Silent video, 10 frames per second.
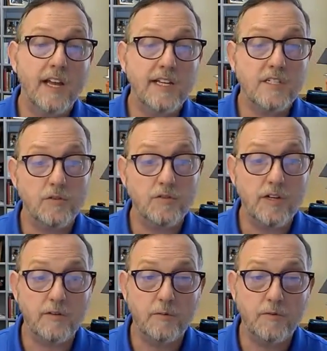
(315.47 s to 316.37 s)
Okay, so
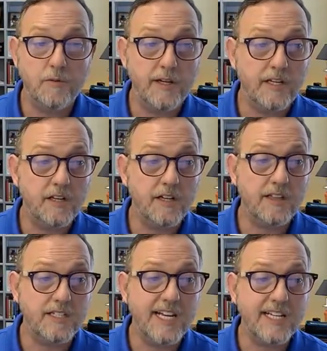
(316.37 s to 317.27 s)
if we
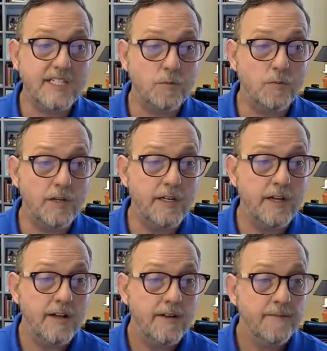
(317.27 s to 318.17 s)
click the test one,
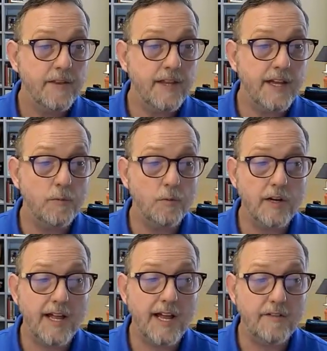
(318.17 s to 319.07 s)
then we're
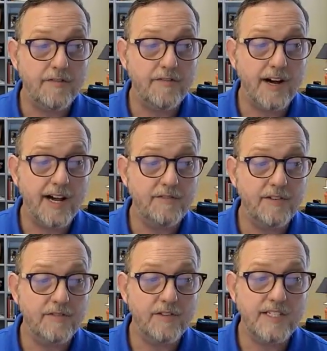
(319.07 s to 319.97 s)
going to have 5
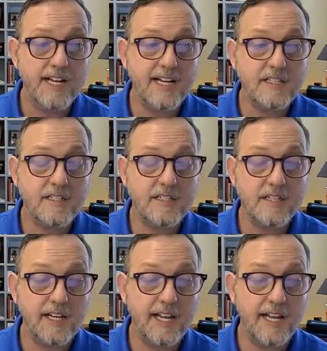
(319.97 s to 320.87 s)
different
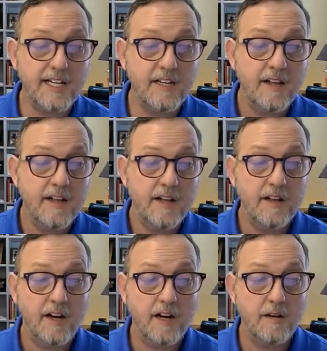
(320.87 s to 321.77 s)
tests. Again,
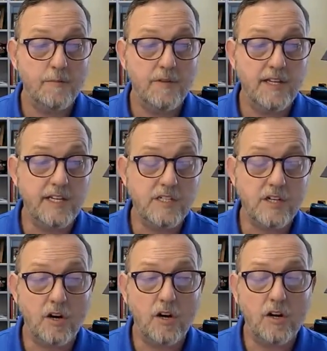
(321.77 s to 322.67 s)
these
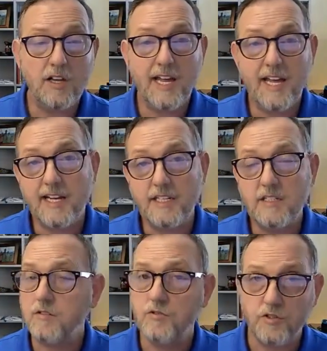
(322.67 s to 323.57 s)
all
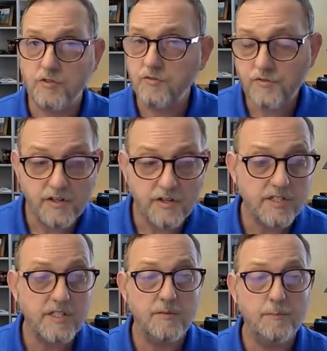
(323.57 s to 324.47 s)
end June
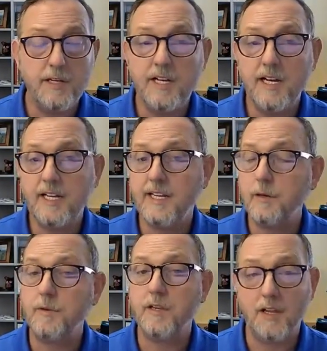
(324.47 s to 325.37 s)
1st, midnight.
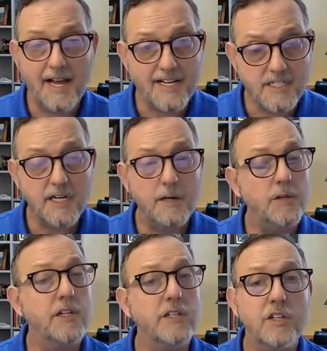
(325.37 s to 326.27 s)
That'll be the last time
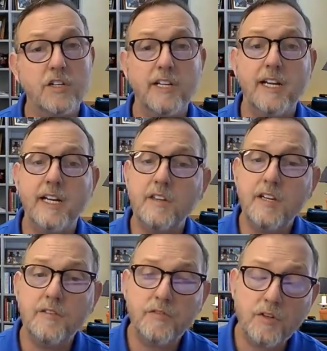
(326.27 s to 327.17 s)
you can turn in
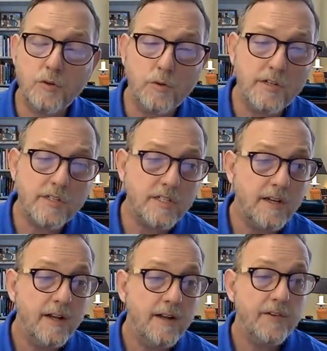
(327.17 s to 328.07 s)
anything for the course.
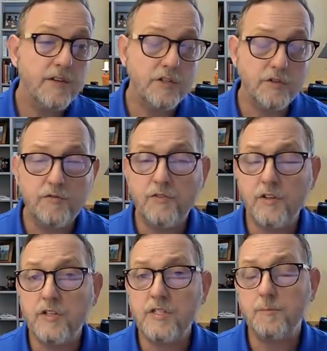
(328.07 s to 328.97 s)
June
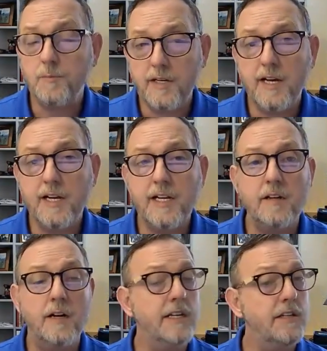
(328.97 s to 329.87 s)
1st, midnight.
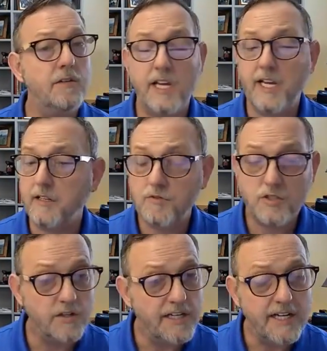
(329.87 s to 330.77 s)
You can't
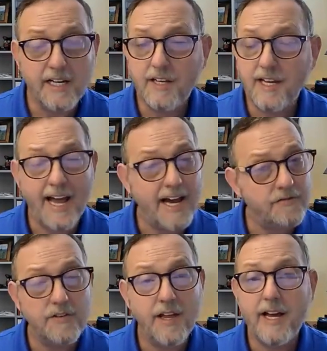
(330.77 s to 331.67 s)
turn in anything
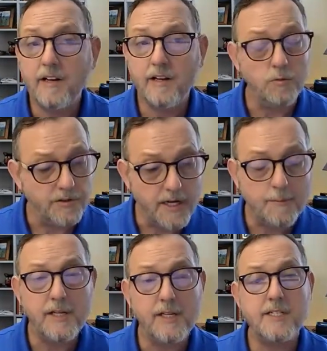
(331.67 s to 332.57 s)
after that. It will
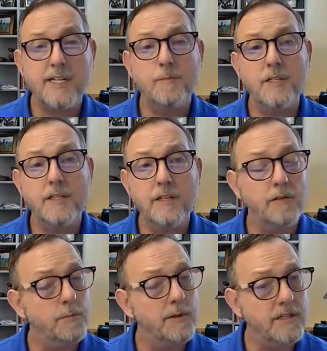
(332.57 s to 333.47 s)
not be accepted.
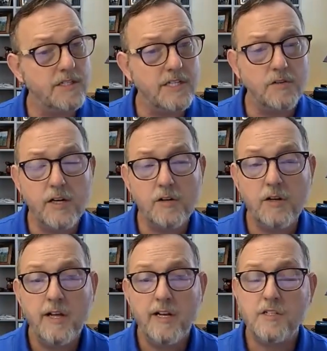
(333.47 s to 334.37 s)
It'll be a 0.
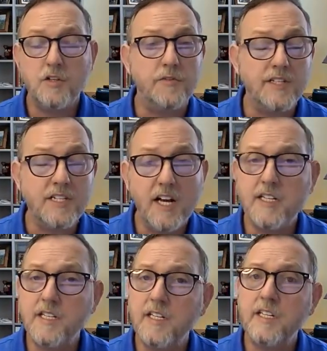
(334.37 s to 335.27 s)
So if it's
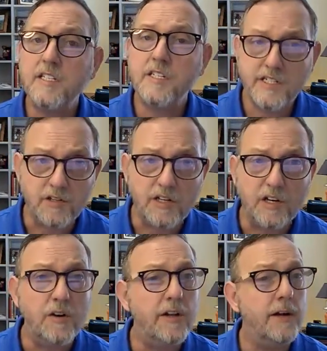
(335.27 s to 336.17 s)
not done, it's a
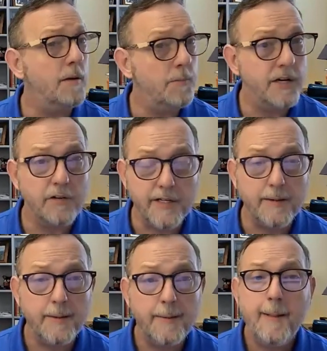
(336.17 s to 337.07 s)
0,
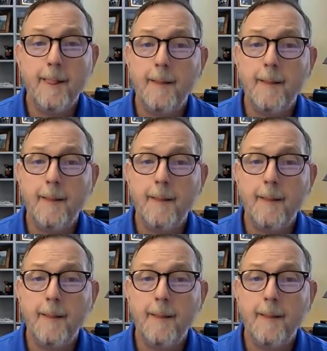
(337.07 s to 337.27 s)
period.